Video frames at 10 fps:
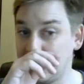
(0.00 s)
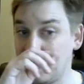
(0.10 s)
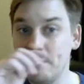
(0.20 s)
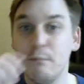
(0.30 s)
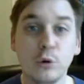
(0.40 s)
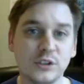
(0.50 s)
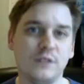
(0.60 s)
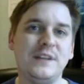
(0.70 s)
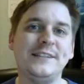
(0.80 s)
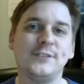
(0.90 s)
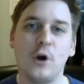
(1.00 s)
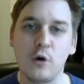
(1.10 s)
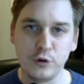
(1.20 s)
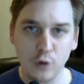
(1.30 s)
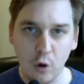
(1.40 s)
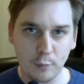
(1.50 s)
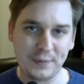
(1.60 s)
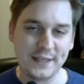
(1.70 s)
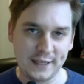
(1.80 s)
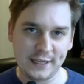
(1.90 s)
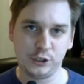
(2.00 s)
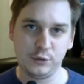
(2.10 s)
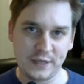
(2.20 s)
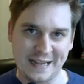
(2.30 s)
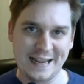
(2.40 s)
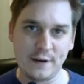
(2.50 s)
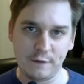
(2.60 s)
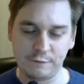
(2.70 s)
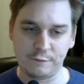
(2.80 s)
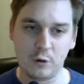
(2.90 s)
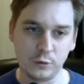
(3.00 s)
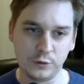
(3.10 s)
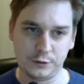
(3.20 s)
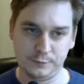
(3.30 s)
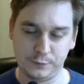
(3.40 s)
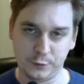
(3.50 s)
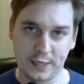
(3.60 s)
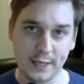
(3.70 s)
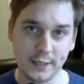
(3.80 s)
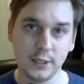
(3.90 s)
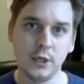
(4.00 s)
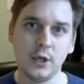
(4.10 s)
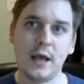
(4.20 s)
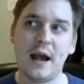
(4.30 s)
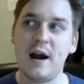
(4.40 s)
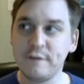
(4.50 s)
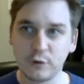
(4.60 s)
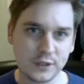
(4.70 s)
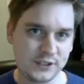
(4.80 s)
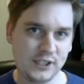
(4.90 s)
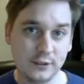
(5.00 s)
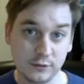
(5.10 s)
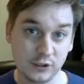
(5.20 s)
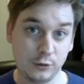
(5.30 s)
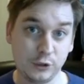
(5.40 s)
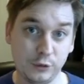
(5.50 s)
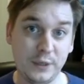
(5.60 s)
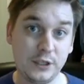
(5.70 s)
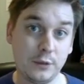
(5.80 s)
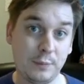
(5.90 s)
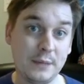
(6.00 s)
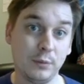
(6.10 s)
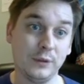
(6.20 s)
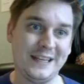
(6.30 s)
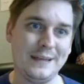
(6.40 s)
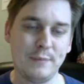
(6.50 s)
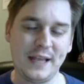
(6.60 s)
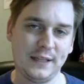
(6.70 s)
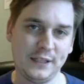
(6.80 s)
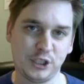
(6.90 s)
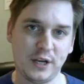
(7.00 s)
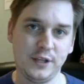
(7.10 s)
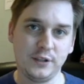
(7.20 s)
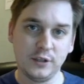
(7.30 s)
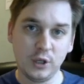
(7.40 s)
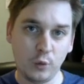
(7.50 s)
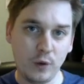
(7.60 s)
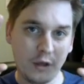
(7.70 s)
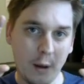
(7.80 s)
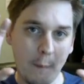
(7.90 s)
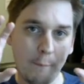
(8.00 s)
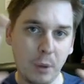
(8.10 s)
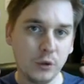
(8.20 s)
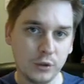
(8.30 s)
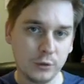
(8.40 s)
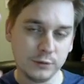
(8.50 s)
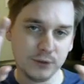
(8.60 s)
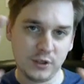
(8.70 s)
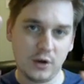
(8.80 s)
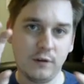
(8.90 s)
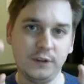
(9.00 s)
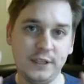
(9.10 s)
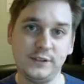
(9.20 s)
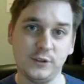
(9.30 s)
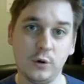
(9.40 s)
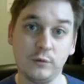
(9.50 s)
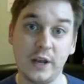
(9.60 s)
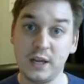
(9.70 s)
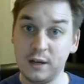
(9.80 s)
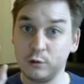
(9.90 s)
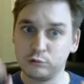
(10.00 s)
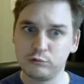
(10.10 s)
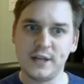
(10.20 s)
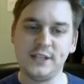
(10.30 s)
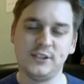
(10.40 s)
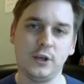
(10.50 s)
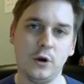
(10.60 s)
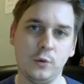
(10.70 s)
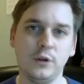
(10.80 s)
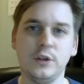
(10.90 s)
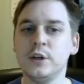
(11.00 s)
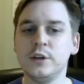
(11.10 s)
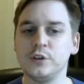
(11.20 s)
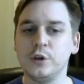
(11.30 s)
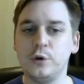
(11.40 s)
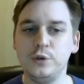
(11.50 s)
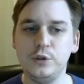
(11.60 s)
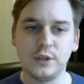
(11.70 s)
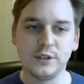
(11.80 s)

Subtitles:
Most of these are not being issued in folder, okay? I've already seen on social media people in mainland China with bundles of these already ready to go. So you can